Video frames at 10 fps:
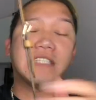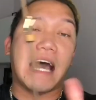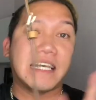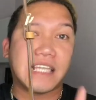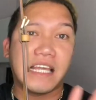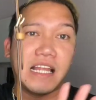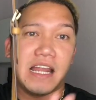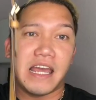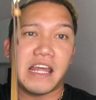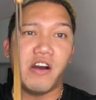asking the
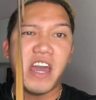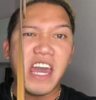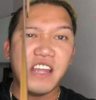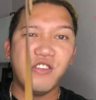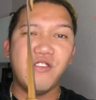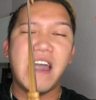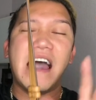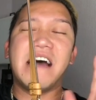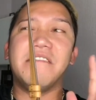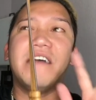lady, oh hey, do you
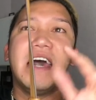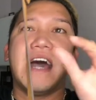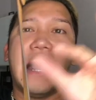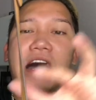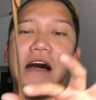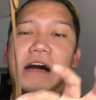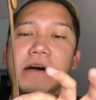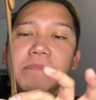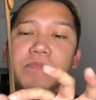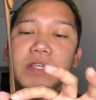have
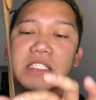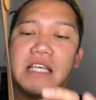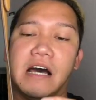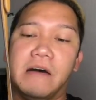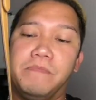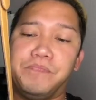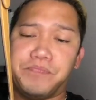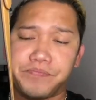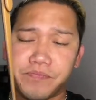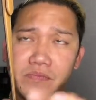some
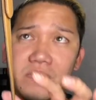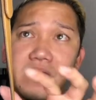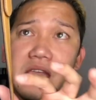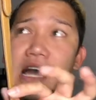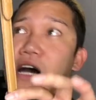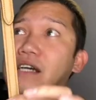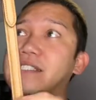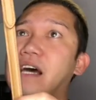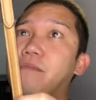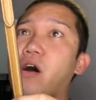
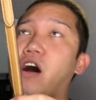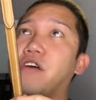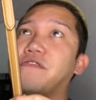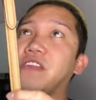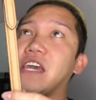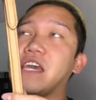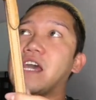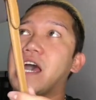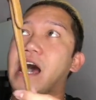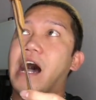of the
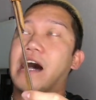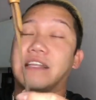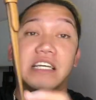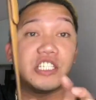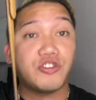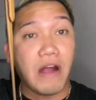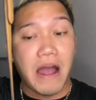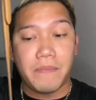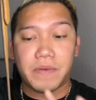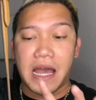
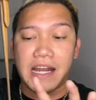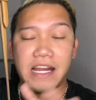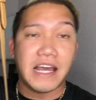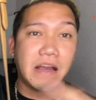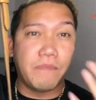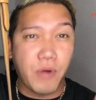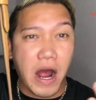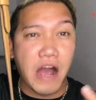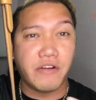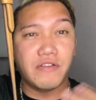strap, kind of like a
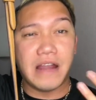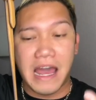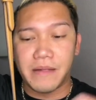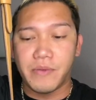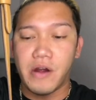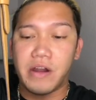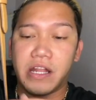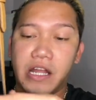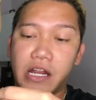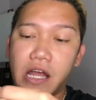brown or light brown?
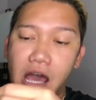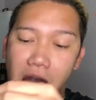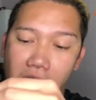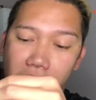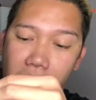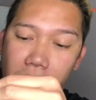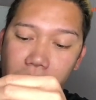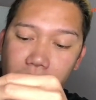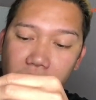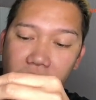And then
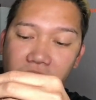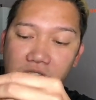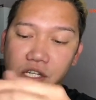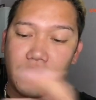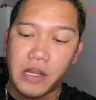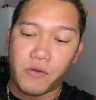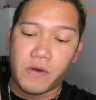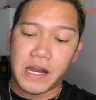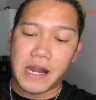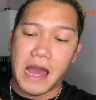eventually
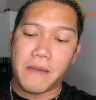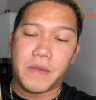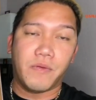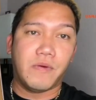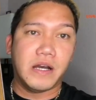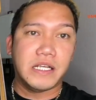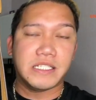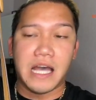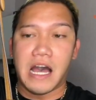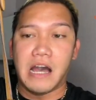what had happened was